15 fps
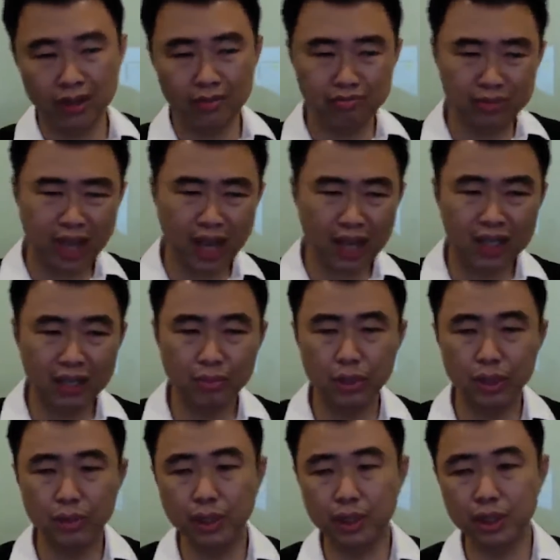Tiger is
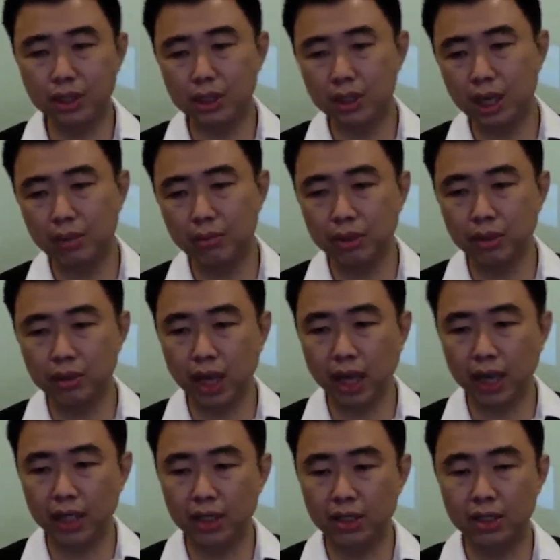pretty much stable.
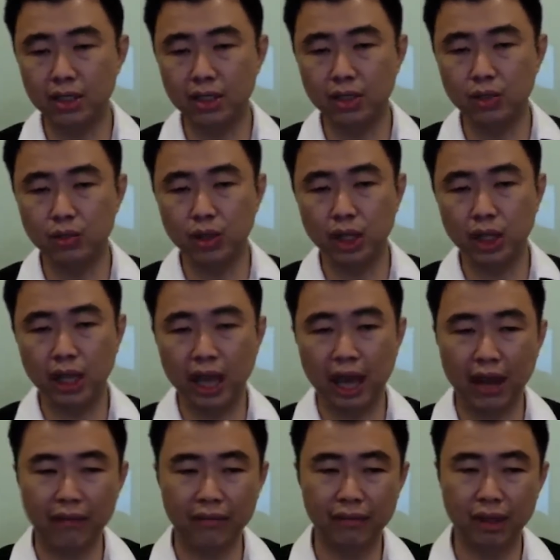Tiger doesn't really
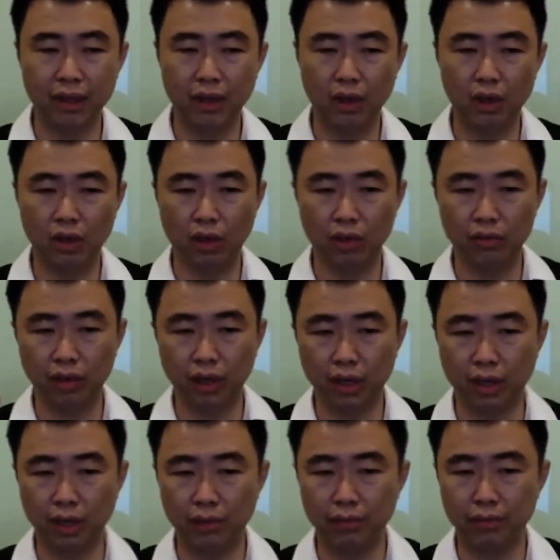have a lot of
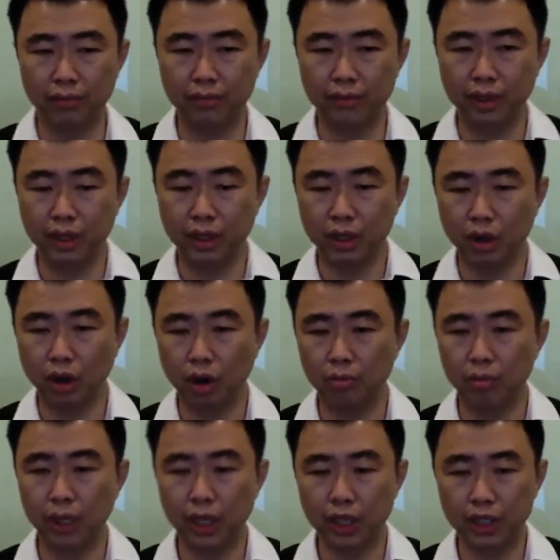
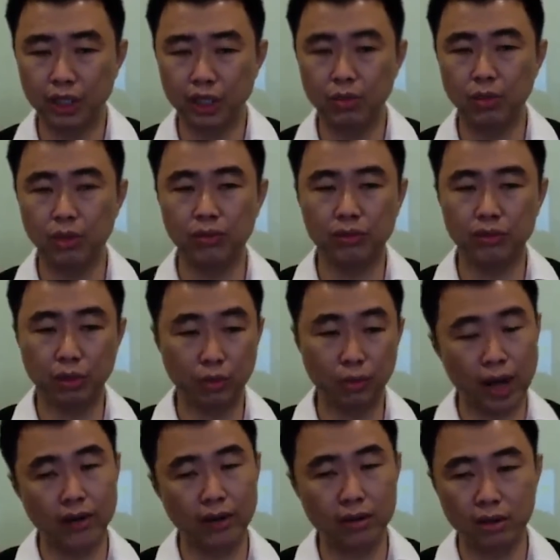combination with the
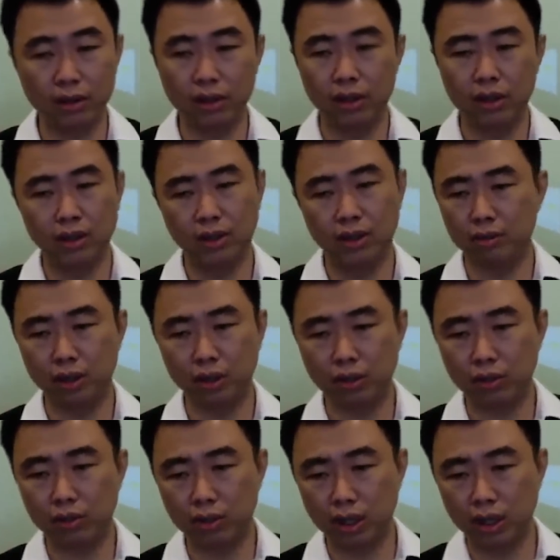rat.
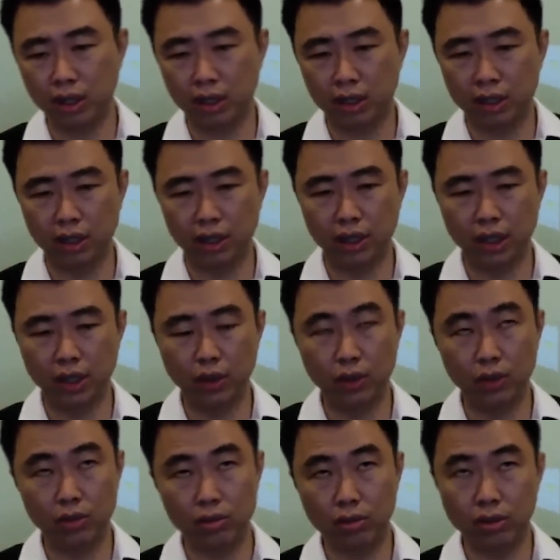They
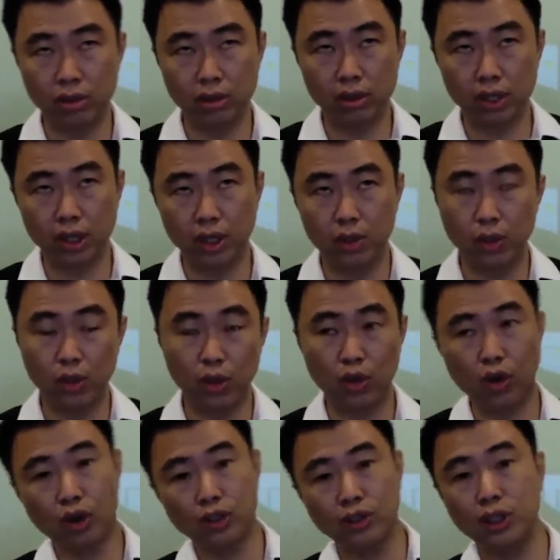don't
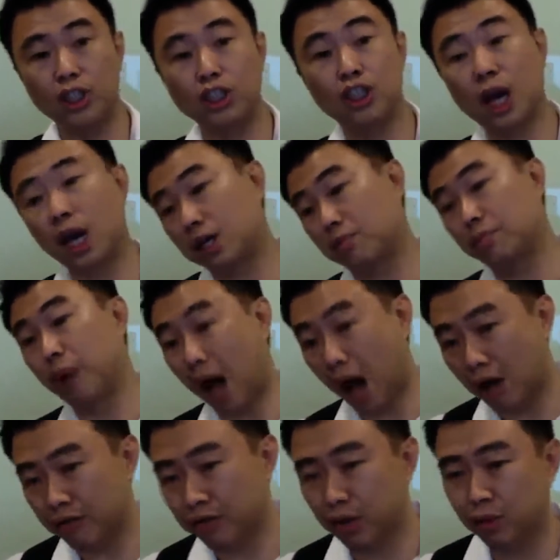cross each other
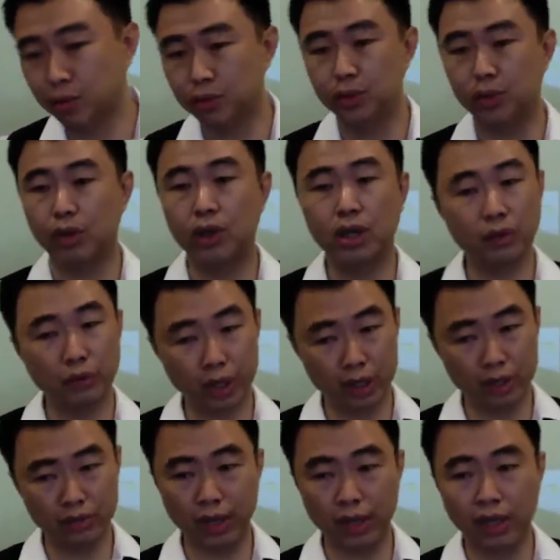path which career
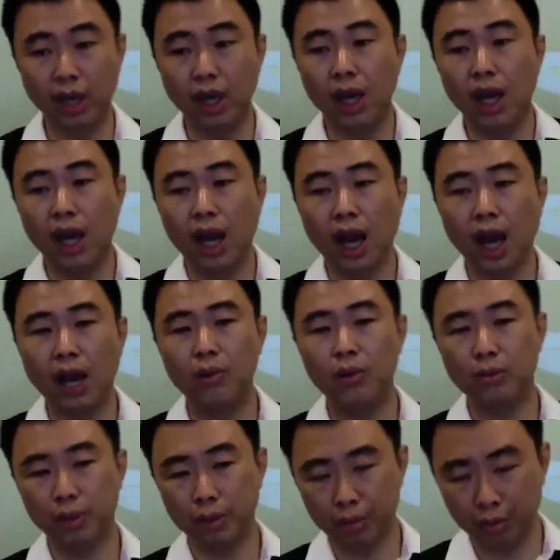is fine. I will
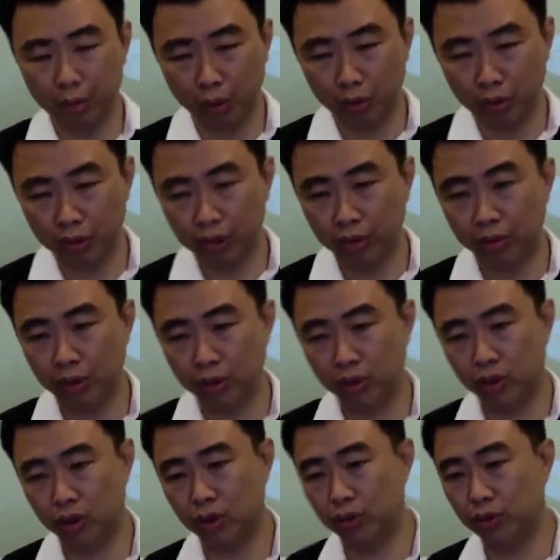be a bit more worried about
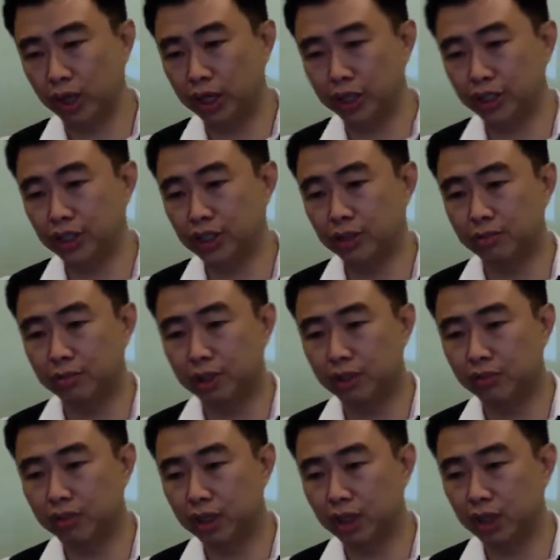your relationship,
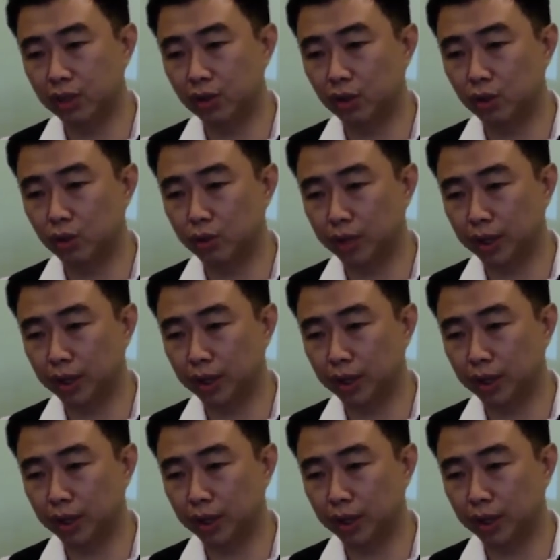given that you got so many